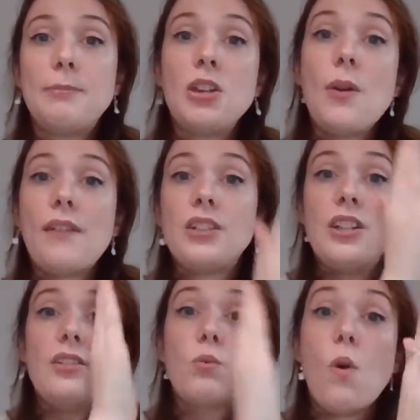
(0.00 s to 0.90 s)
but you have to
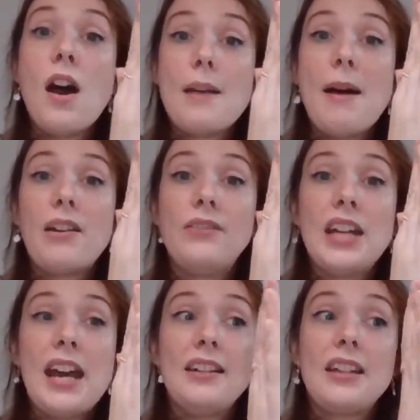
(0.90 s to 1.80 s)
use Y amount of
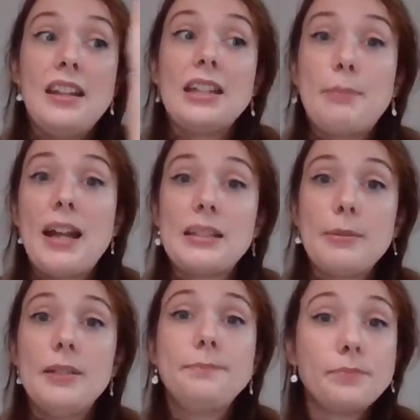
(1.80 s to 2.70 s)
days in this
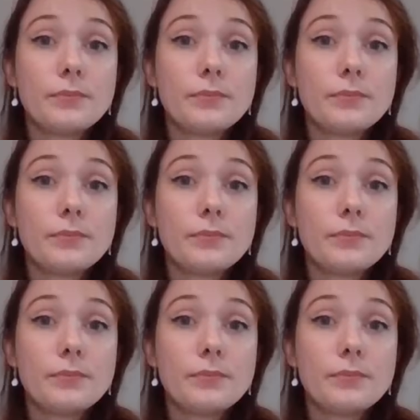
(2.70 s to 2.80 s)
placement,